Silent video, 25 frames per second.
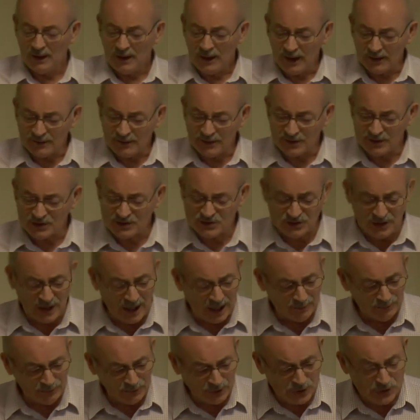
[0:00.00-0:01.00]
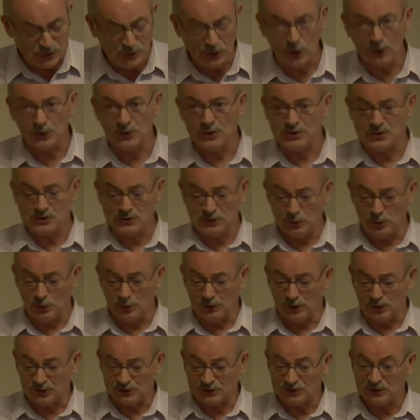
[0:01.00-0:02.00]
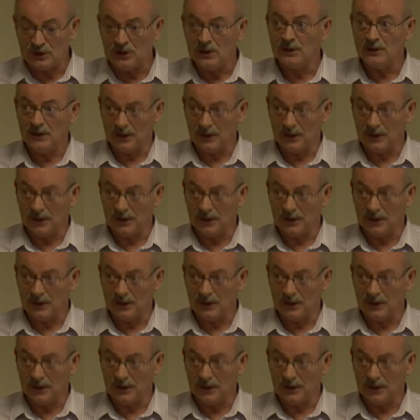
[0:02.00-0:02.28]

And in this chapter, John has shown us